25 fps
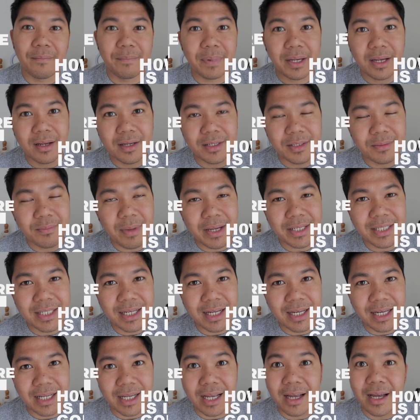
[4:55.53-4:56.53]
because
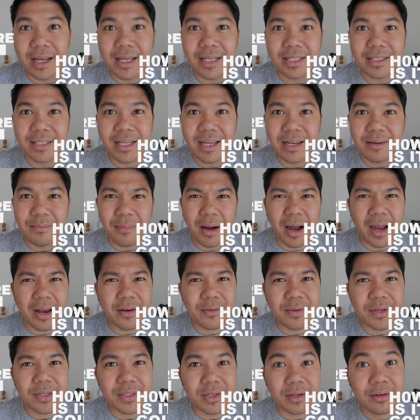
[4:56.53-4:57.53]
basically guys,
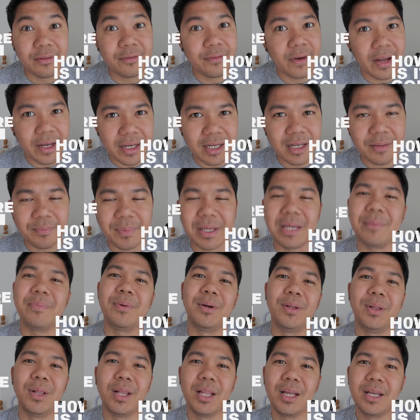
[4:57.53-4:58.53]
Irish are friendly
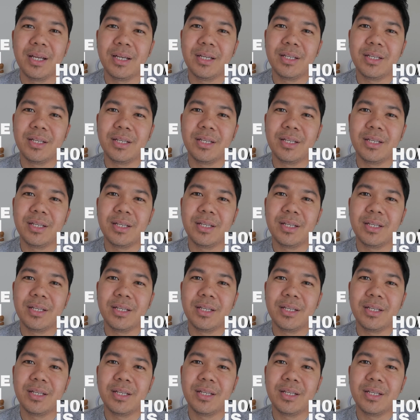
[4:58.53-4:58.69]
people.